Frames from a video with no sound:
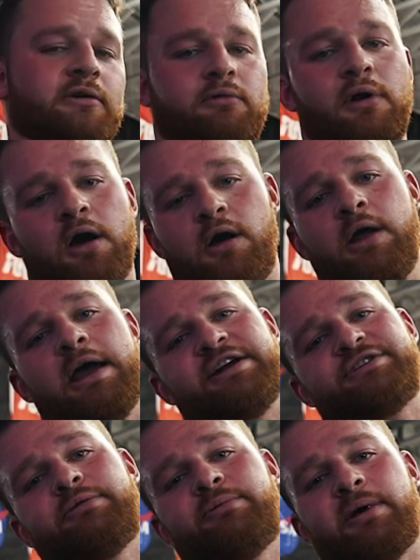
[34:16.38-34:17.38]
well,
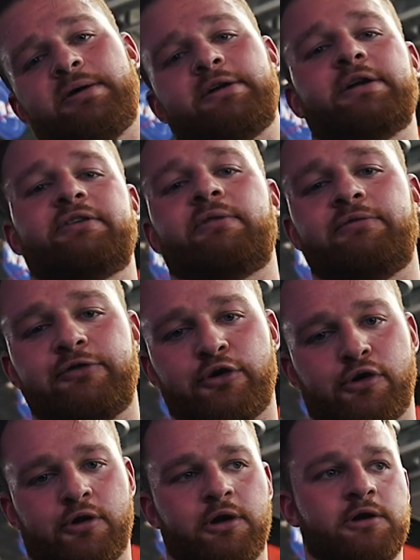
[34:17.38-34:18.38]
actually, we're probably gonna get some
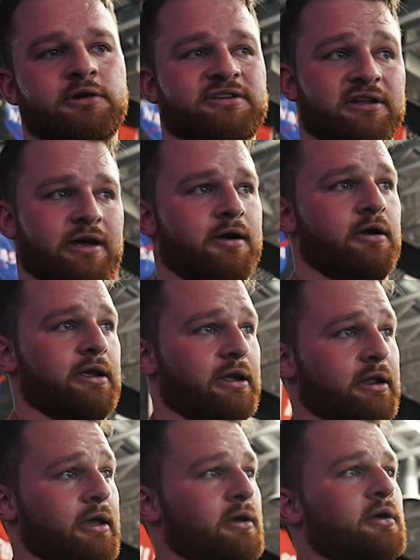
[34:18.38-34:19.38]
food, sit down and eat
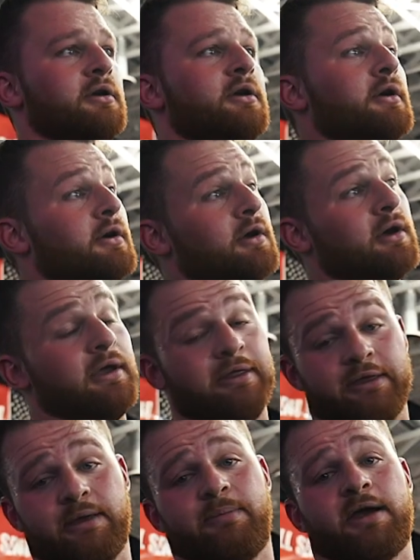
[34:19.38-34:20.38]
it, and
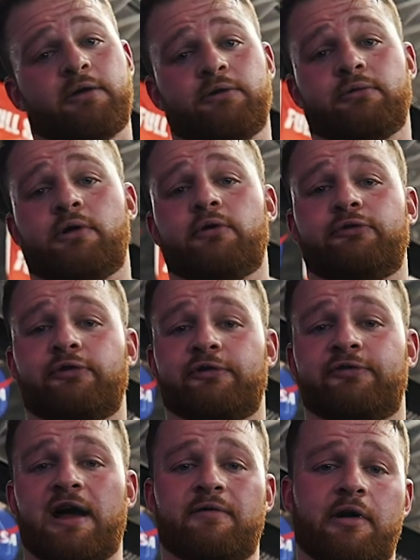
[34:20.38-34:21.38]
then get back on the road for
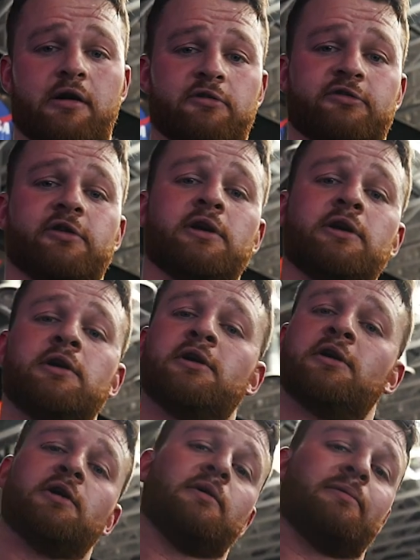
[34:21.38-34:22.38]
5 hours
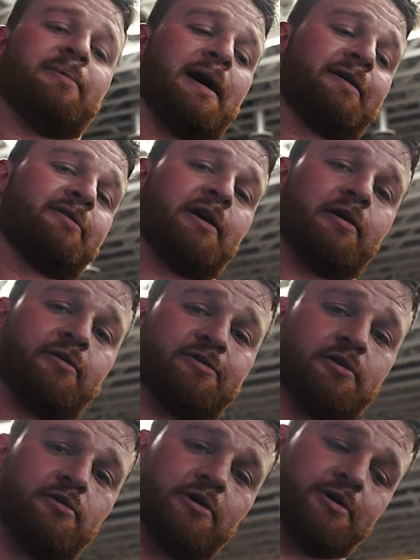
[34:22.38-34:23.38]
back to
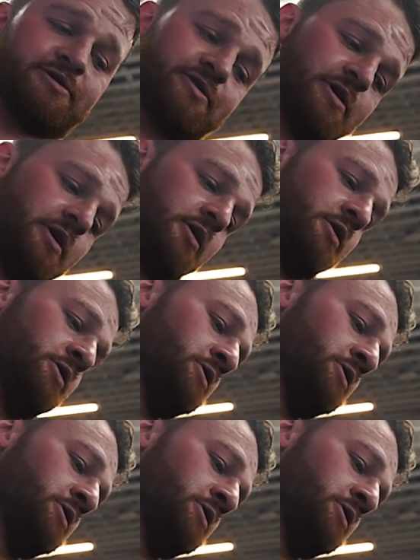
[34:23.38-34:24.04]
Arizona. So,